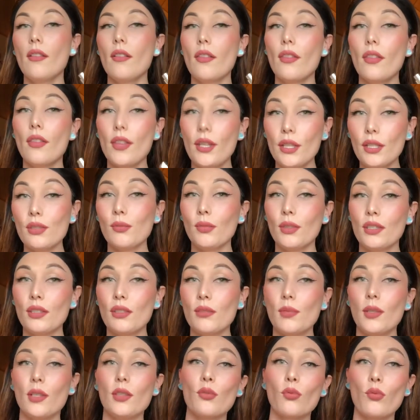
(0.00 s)
this one
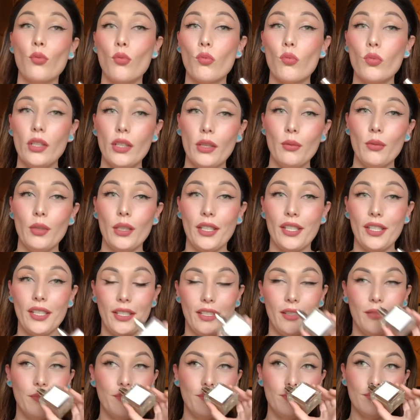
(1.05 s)
smells really, really
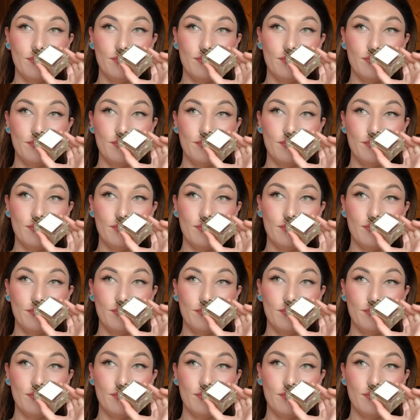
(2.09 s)
good.